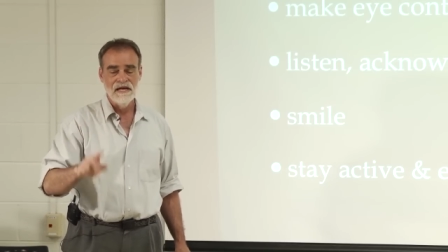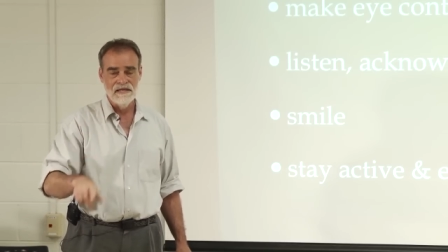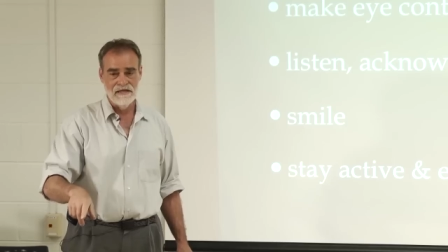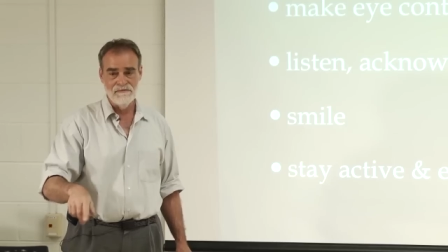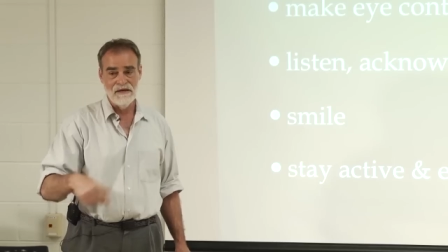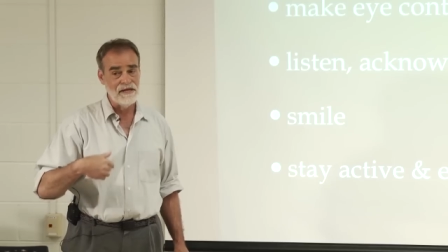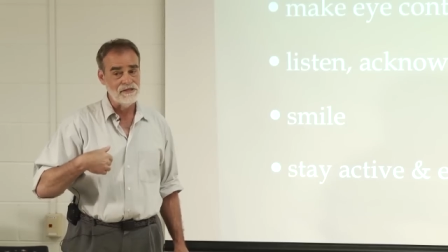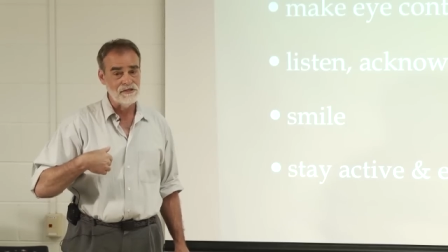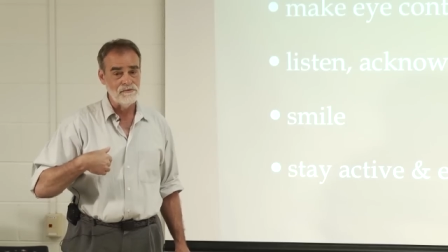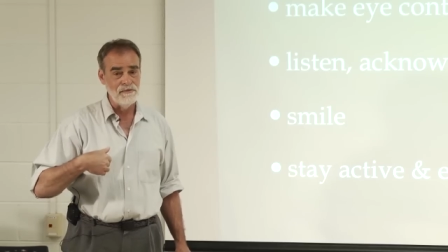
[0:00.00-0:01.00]
And then maybe
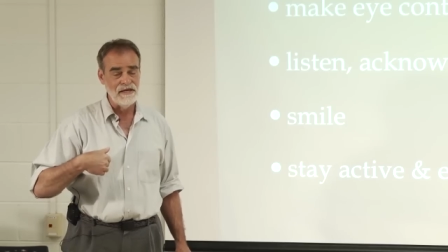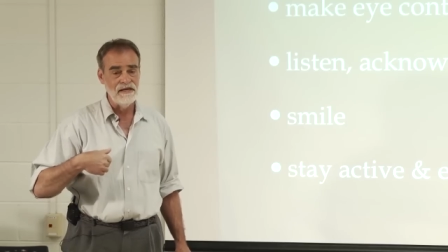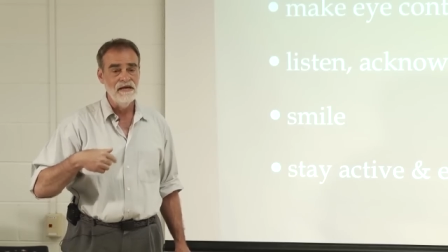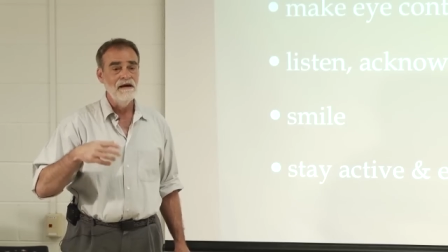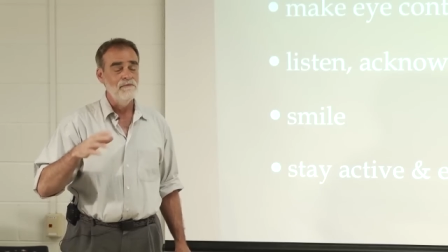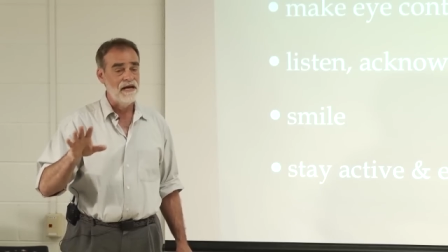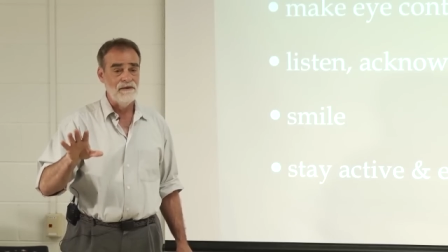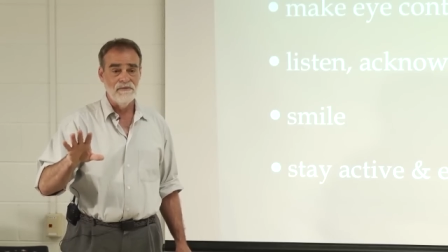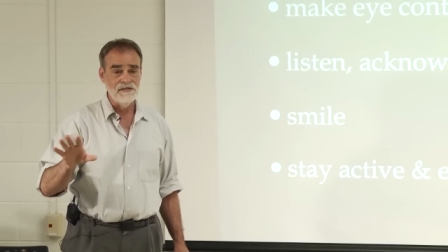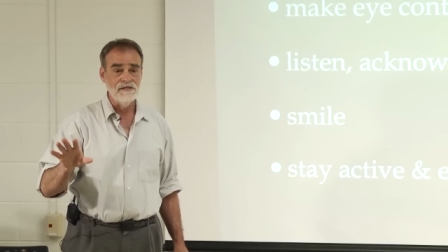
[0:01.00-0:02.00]
that's just me, but
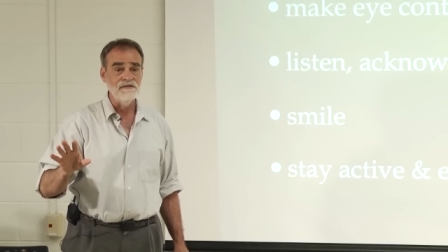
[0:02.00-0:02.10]
I bet you